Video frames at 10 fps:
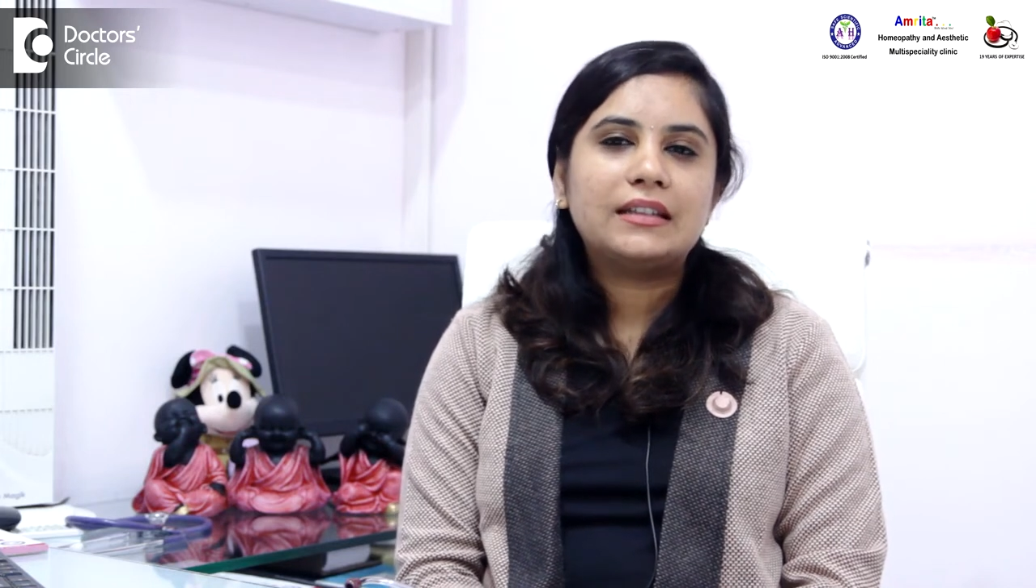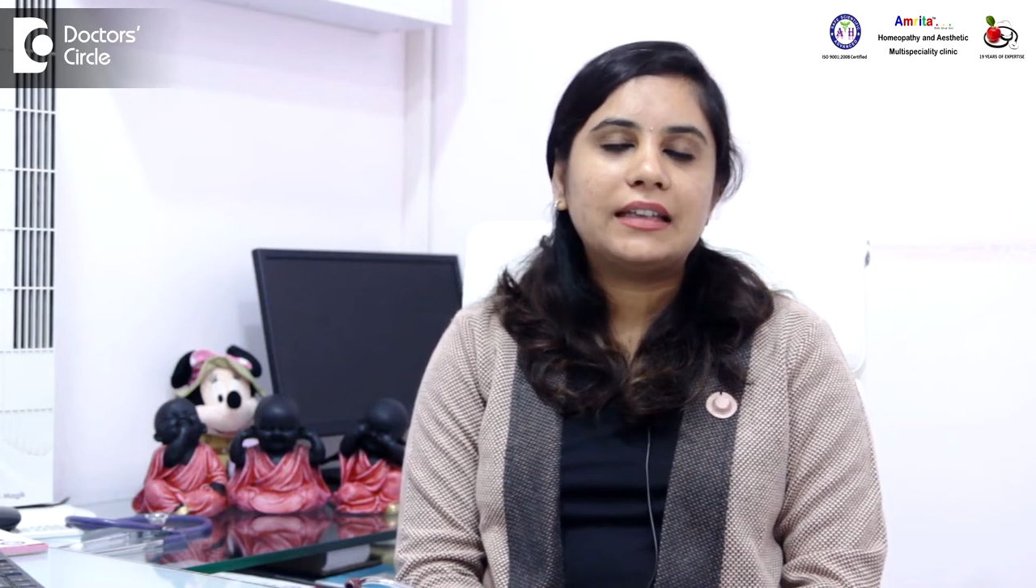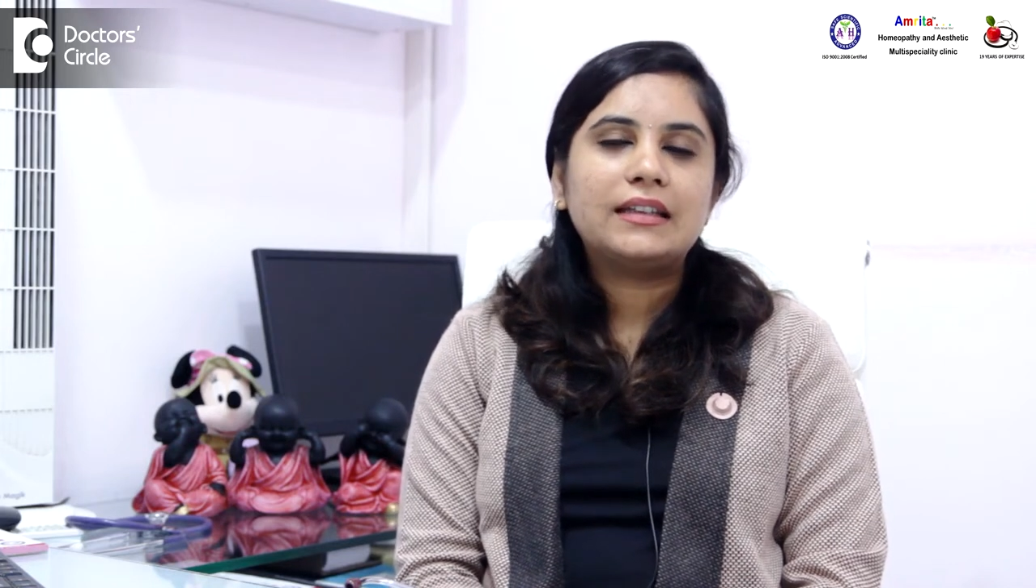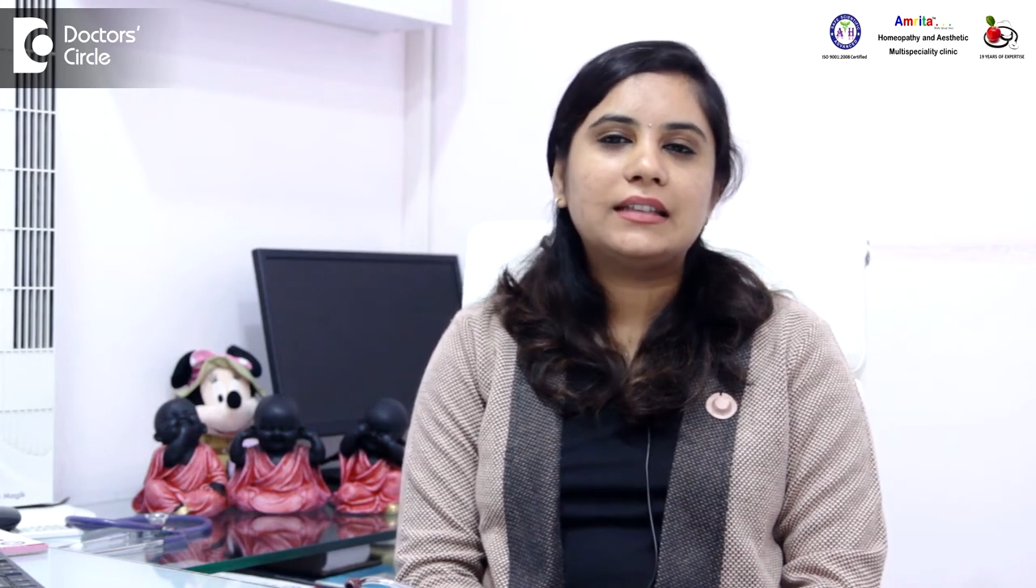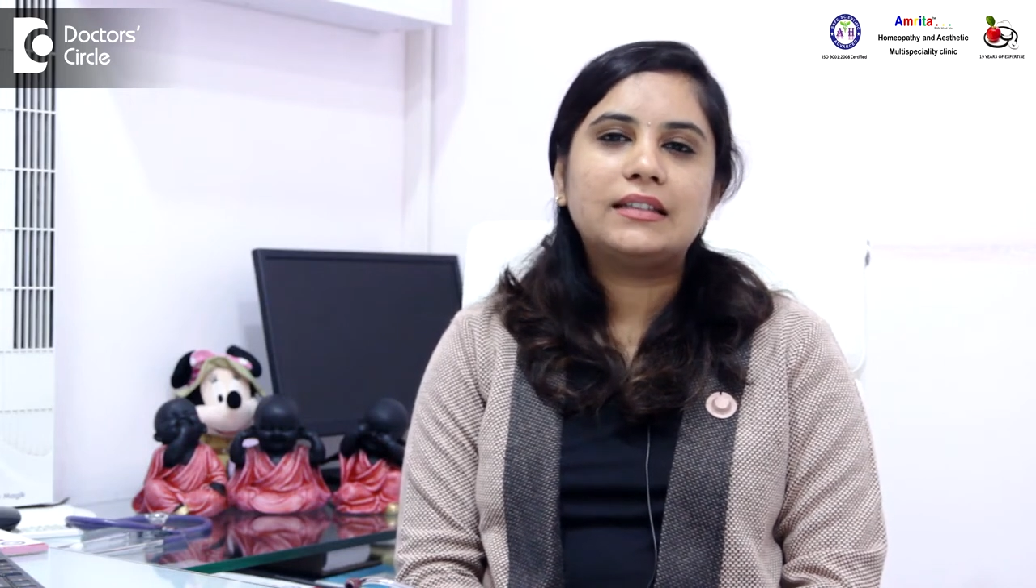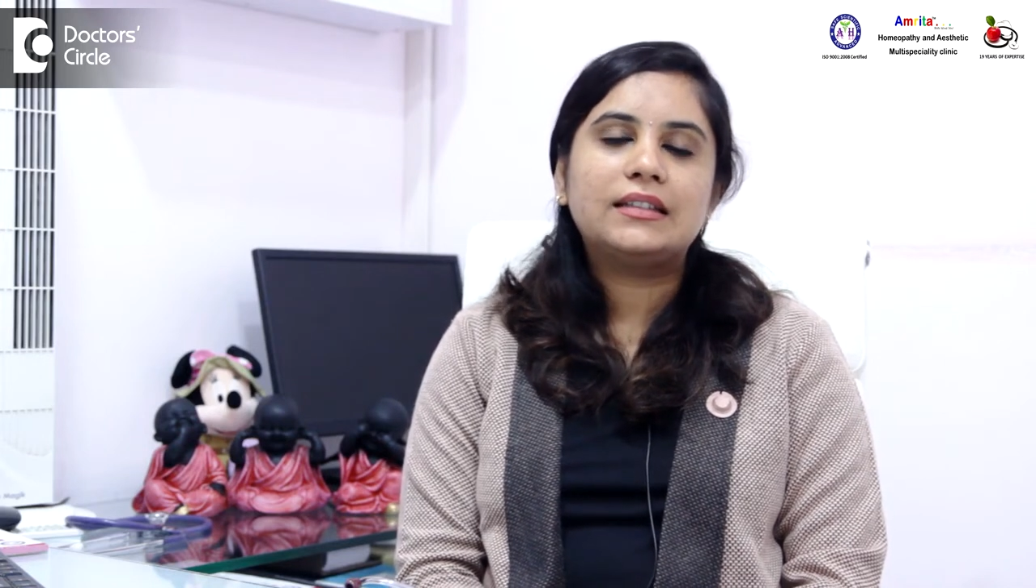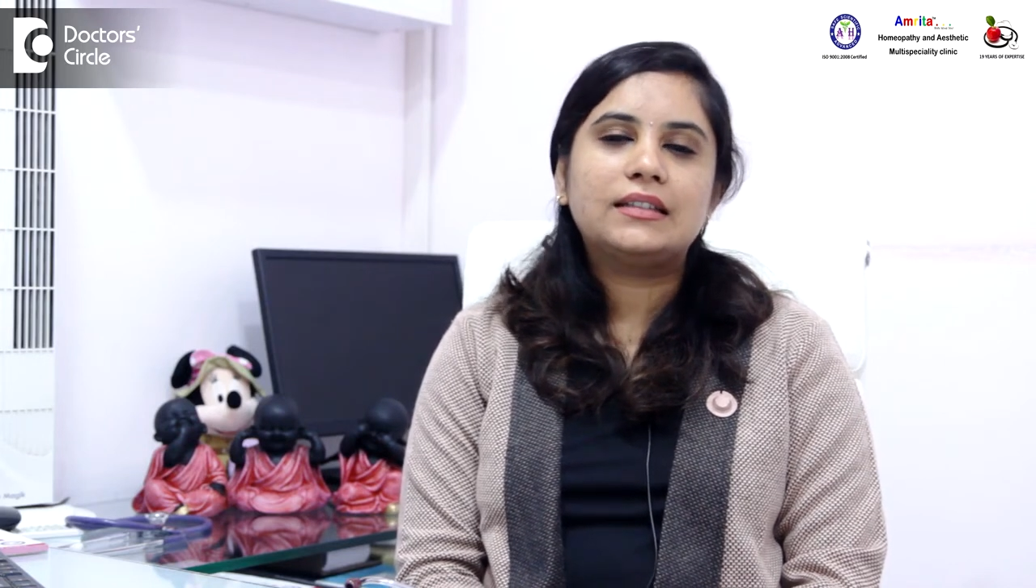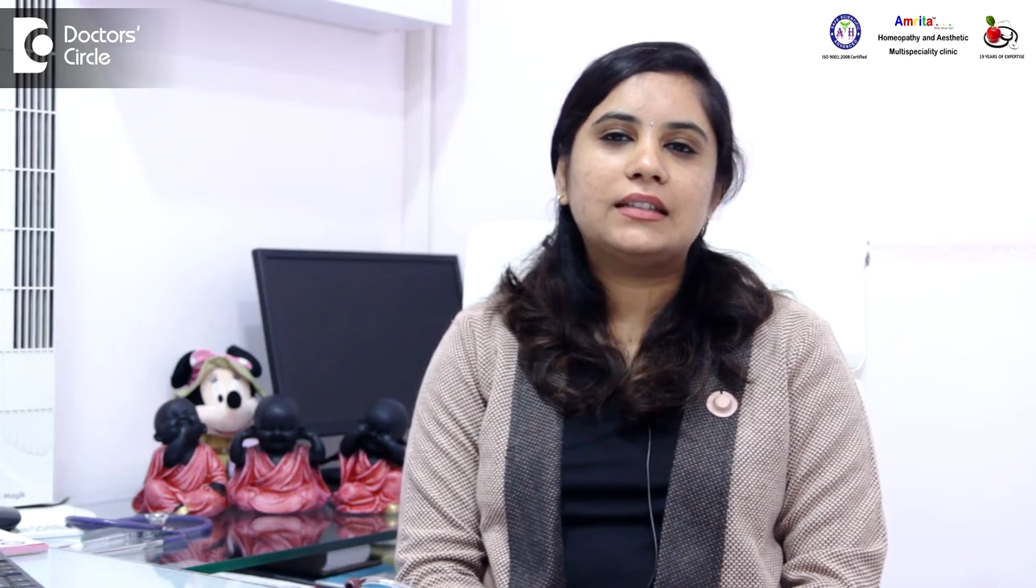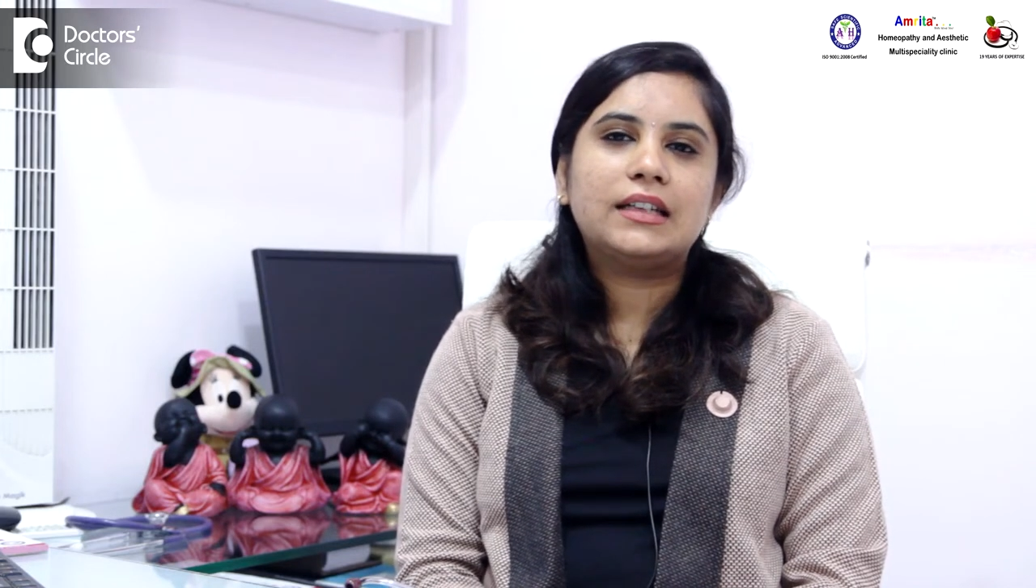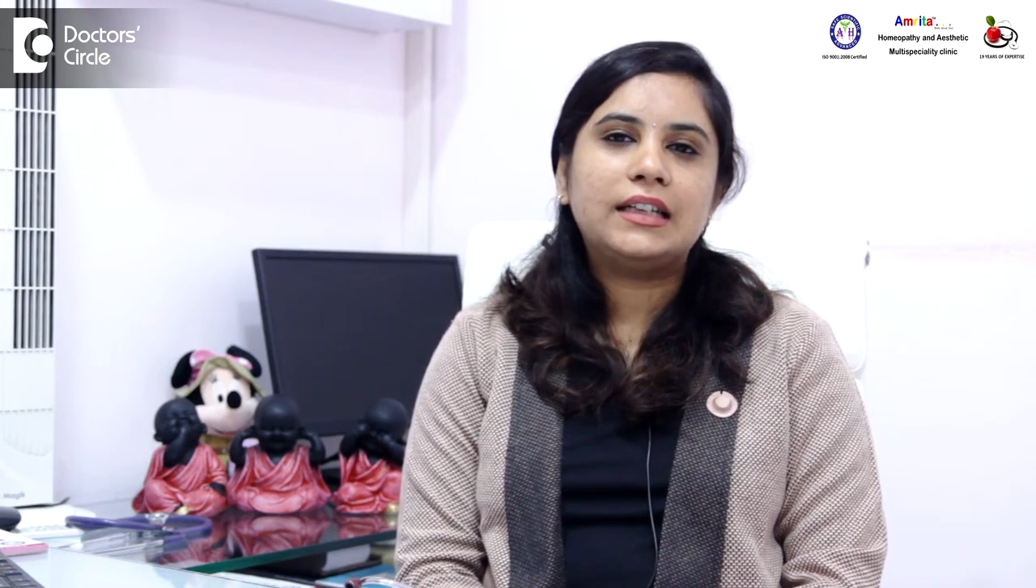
think it is uh,